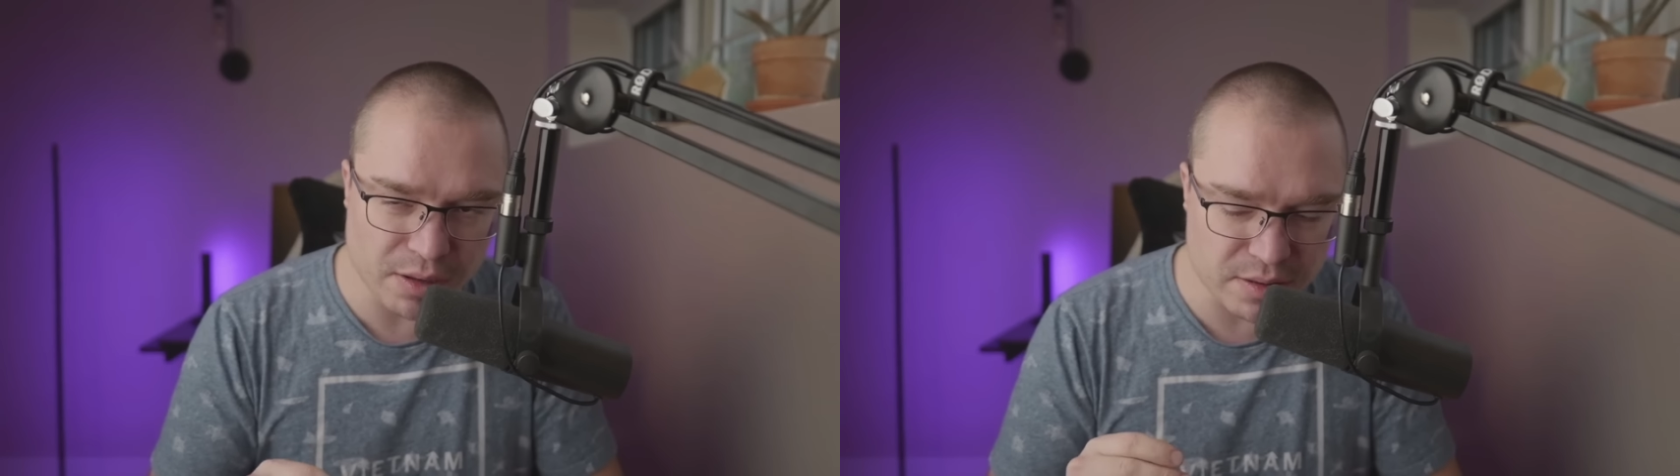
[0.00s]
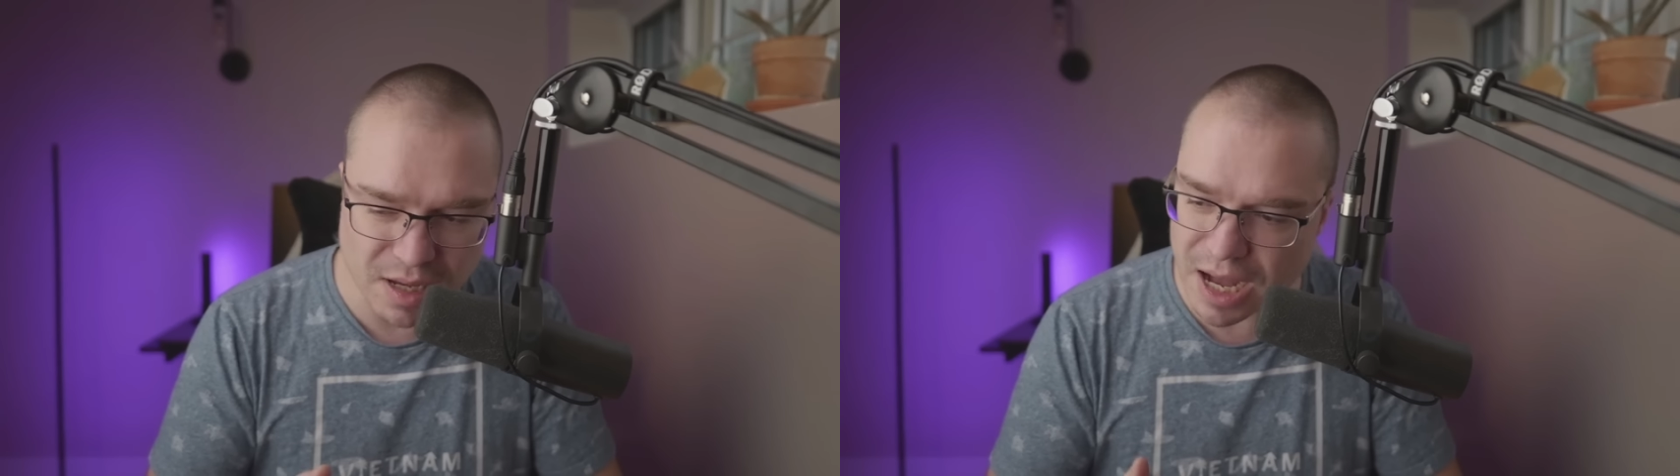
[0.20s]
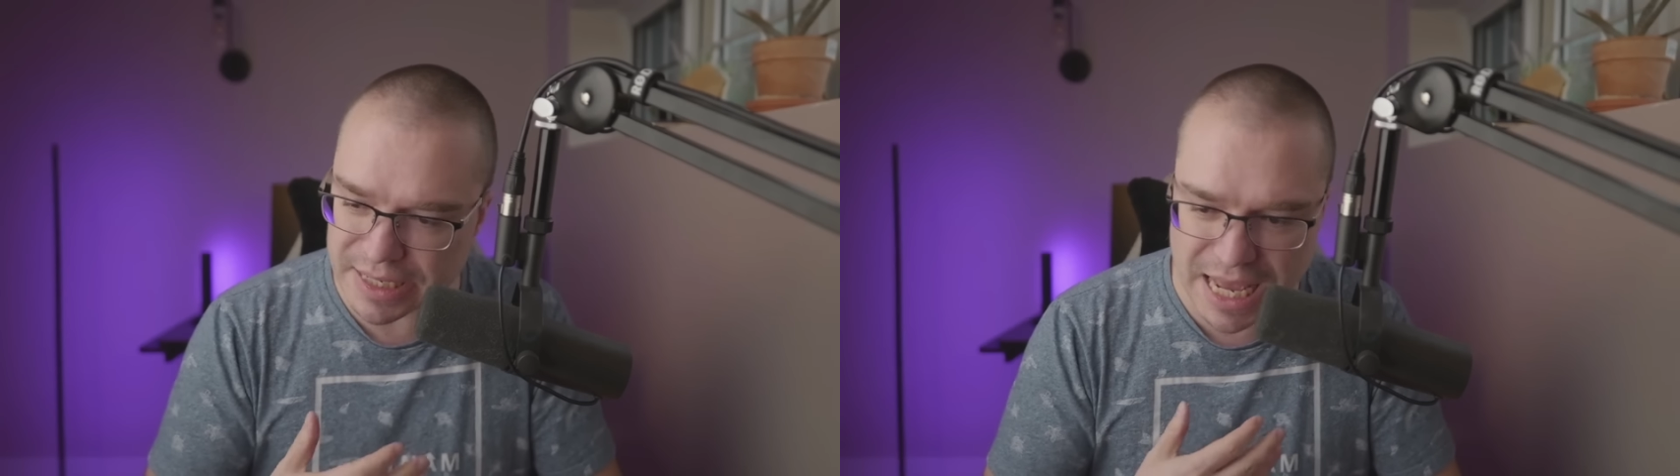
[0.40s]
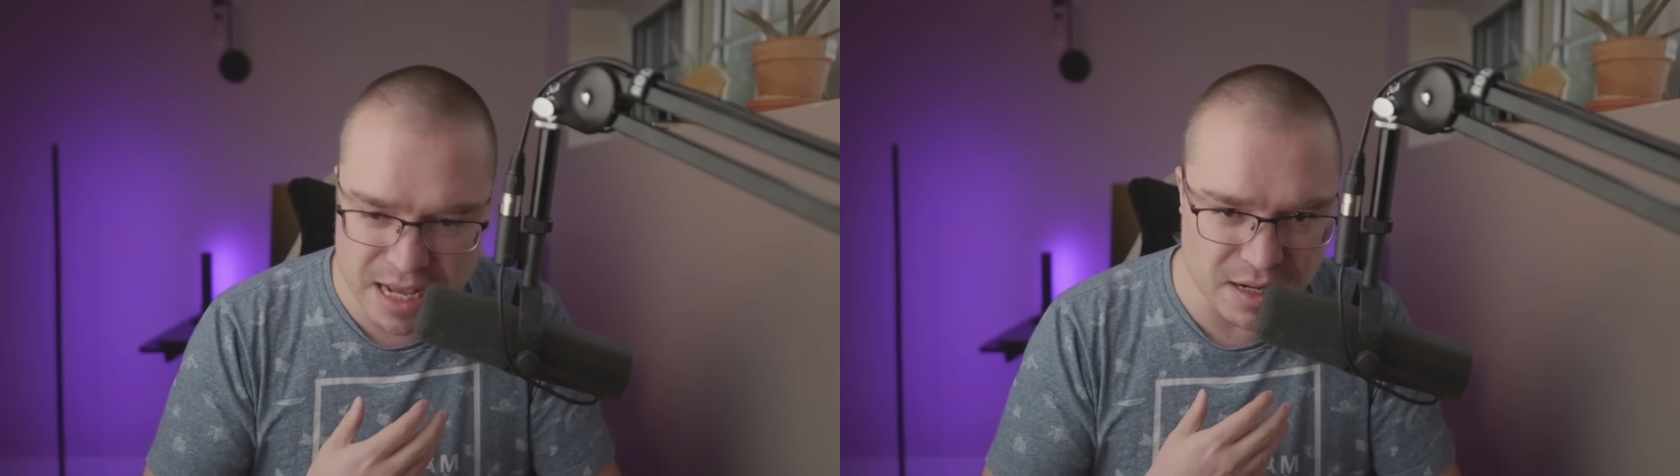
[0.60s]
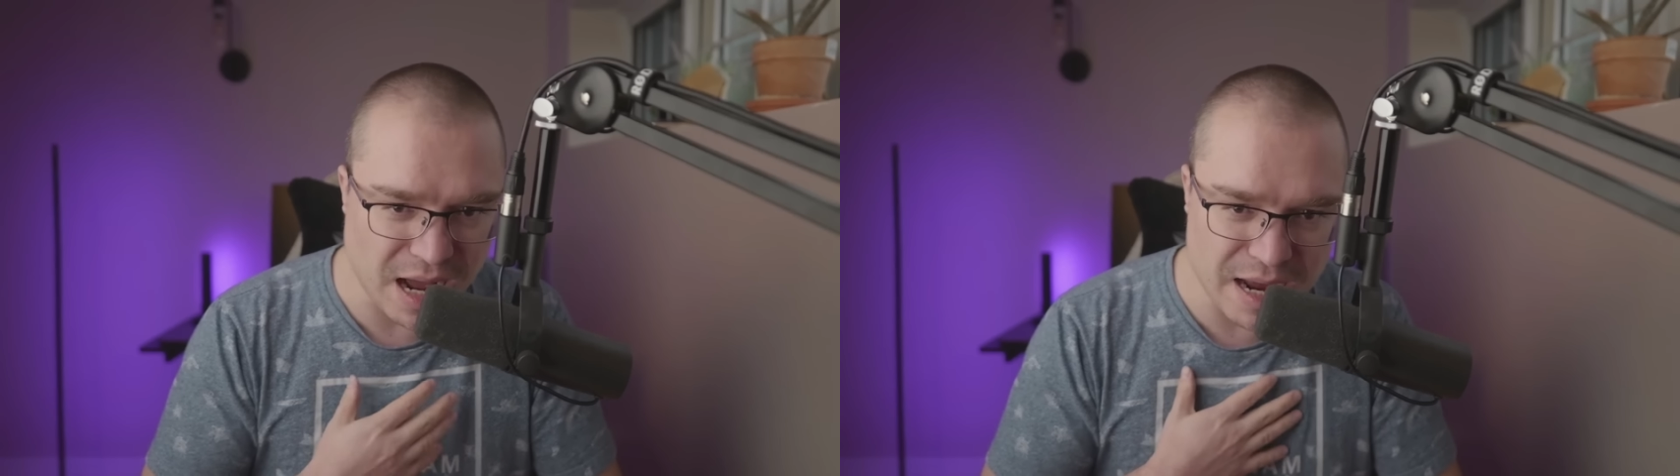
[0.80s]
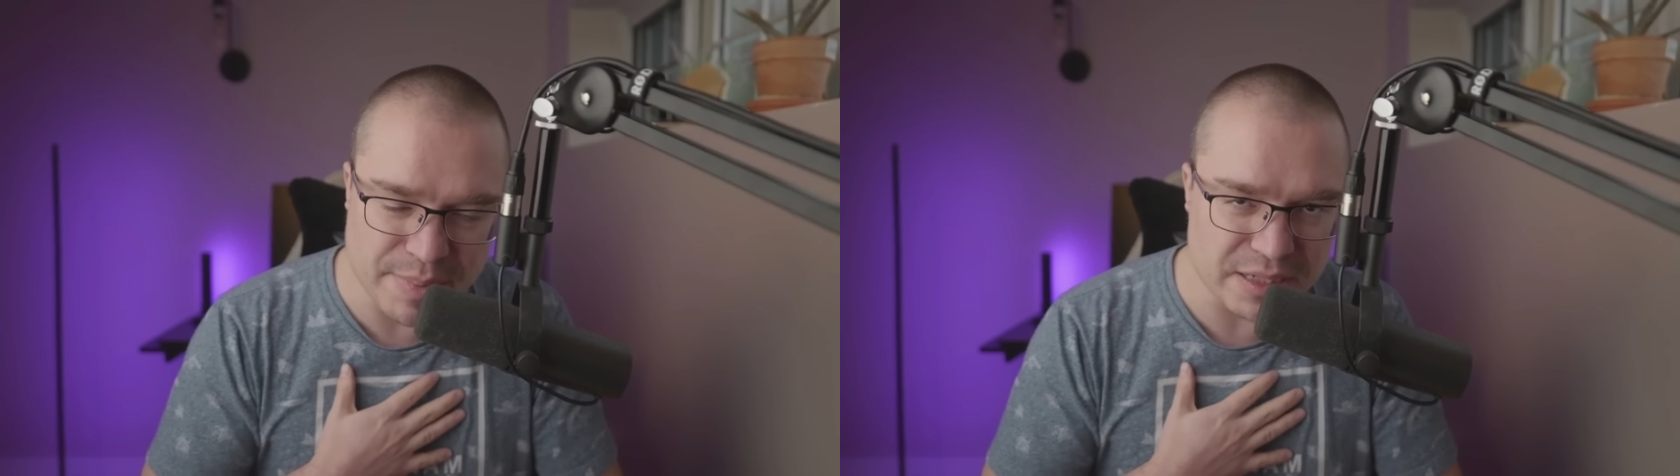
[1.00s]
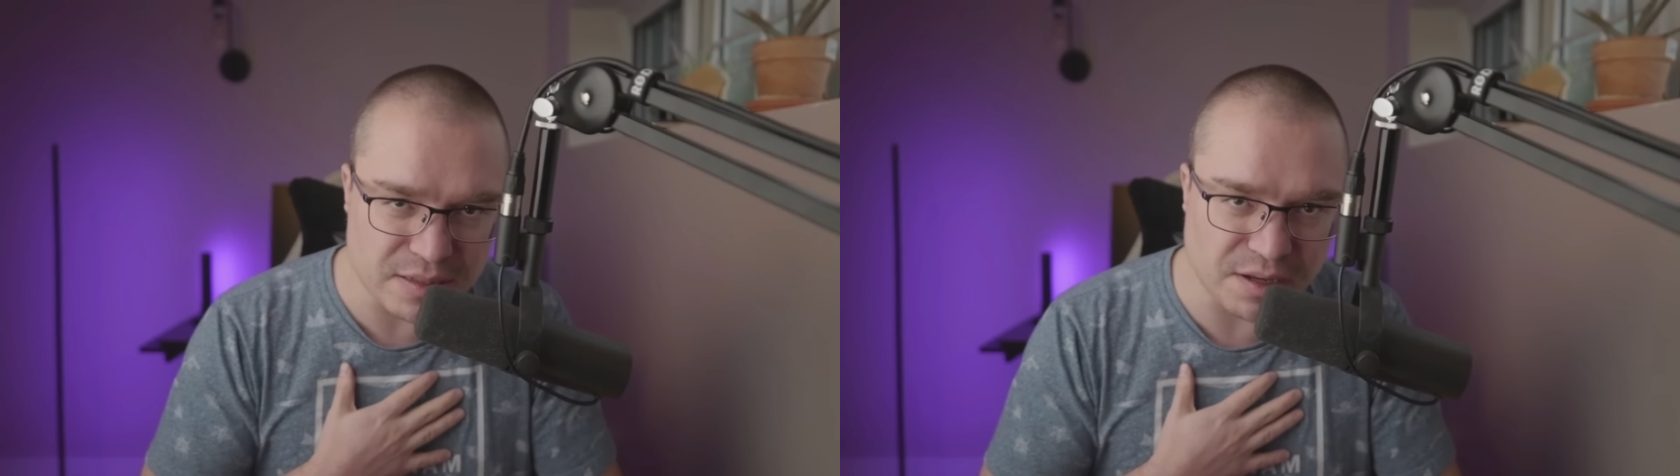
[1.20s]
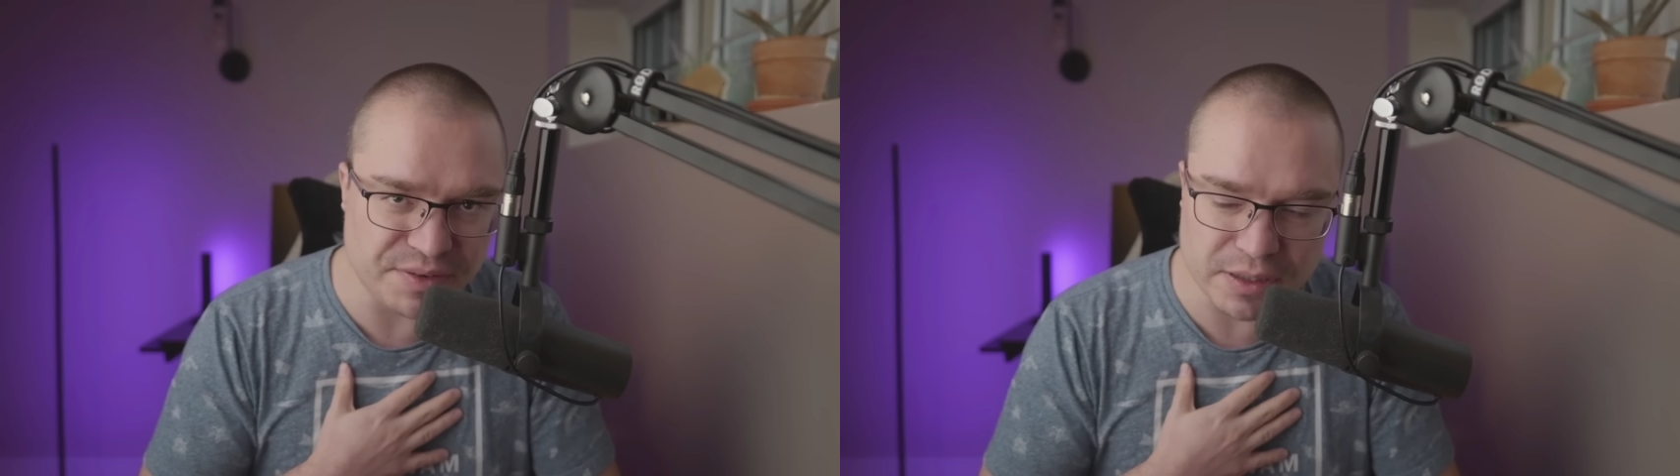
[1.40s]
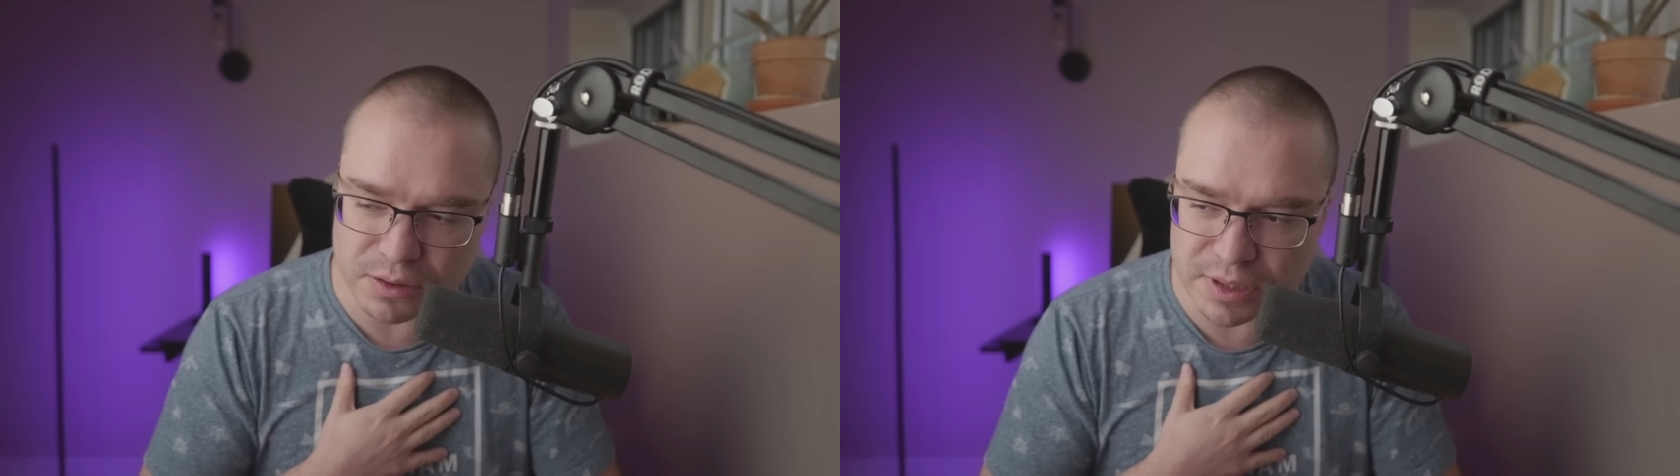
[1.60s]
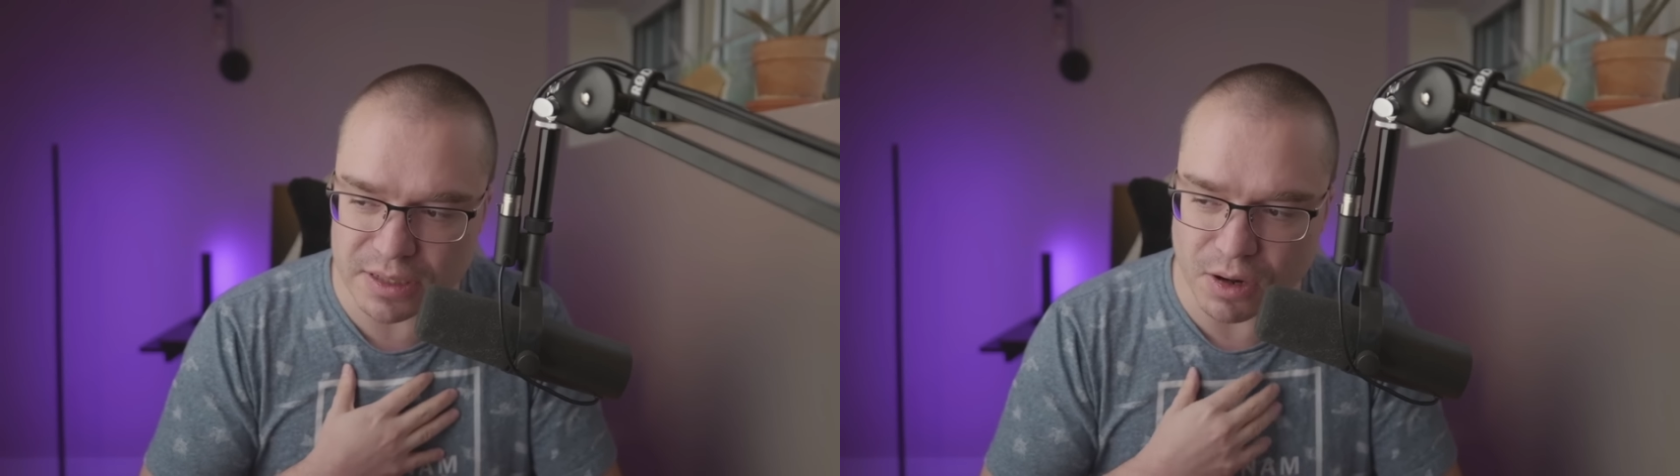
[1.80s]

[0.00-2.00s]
thought and I myself included